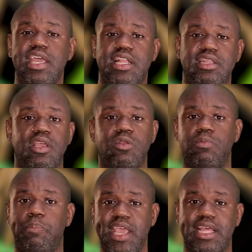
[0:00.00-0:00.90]
and then
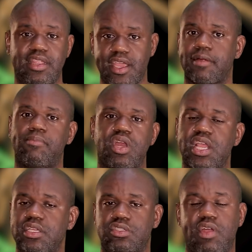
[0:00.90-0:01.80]
pick their
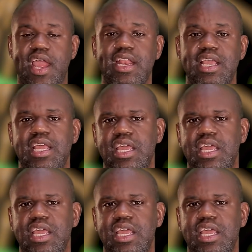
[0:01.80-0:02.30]
brains, right?